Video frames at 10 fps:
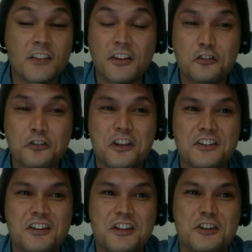essentially
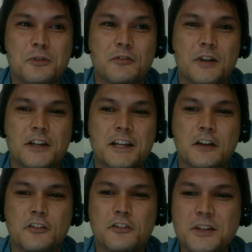continuing right
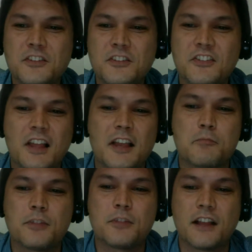now. There's been a
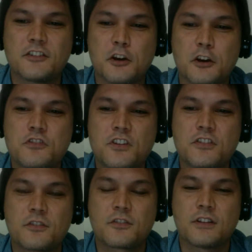slight plateau
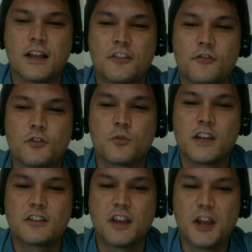just over the last few
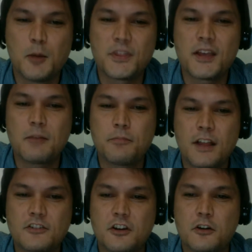weeks, but that
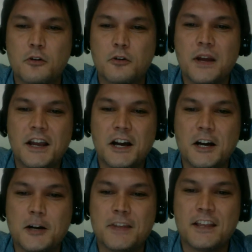plateau
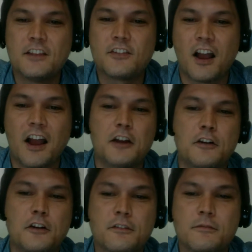is
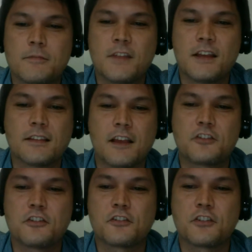higher than
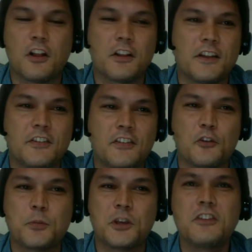last year's holiday
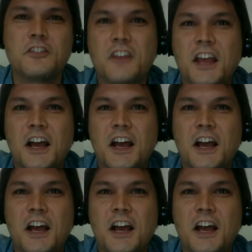sales peaks.